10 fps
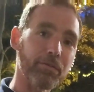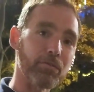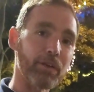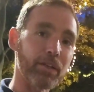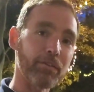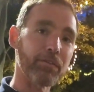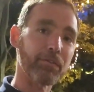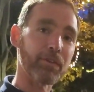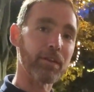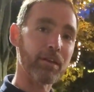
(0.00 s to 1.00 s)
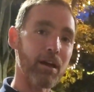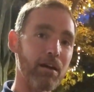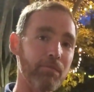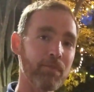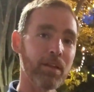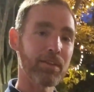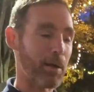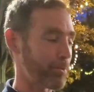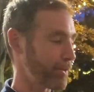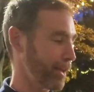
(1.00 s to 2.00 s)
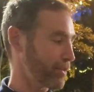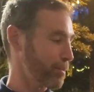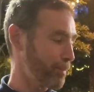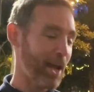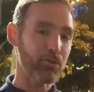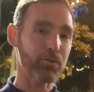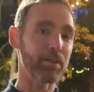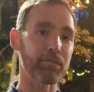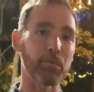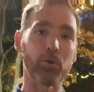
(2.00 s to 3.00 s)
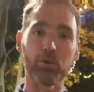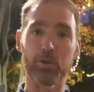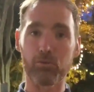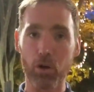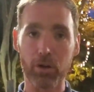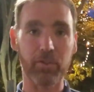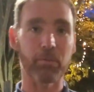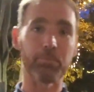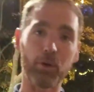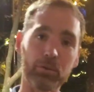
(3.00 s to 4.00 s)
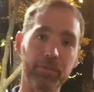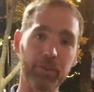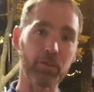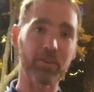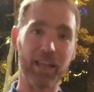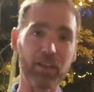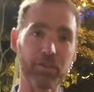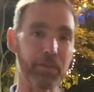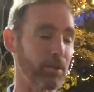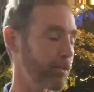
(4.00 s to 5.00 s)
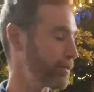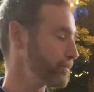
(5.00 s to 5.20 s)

the running of the car that protects the battery from all the rocks and boulder fields and ice fields.